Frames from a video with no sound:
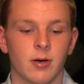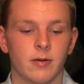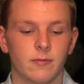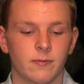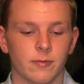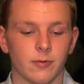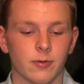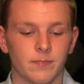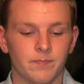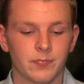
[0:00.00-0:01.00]
on food
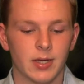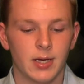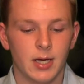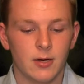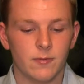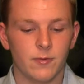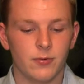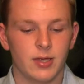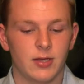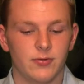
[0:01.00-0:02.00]

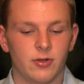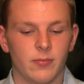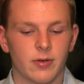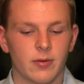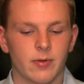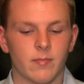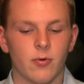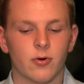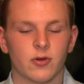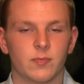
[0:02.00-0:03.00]
that is slowly becoming
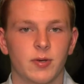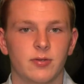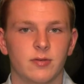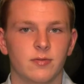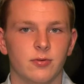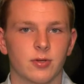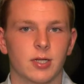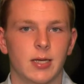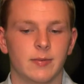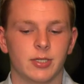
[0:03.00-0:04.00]
more expensive due to
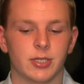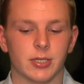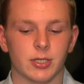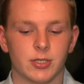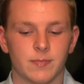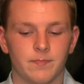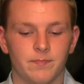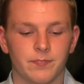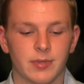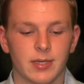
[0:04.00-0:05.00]
climate change.
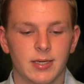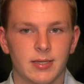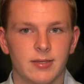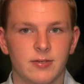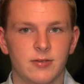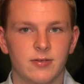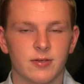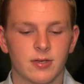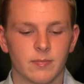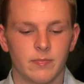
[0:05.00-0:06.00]
This is
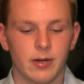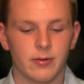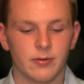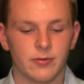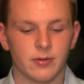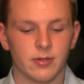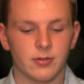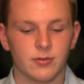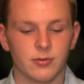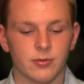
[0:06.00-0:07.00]
in comparison
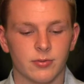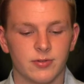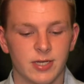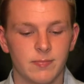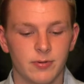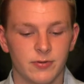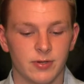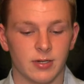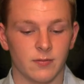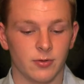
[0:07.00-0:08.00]
to
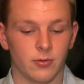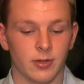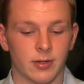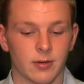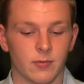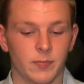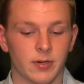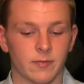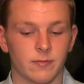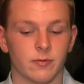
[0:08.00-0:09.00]
10% of total income spent
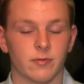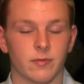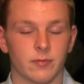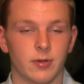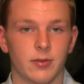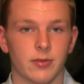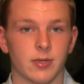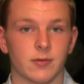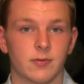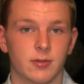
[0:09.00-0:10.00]
on food for the
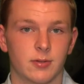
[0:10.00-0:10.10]
wealthiest,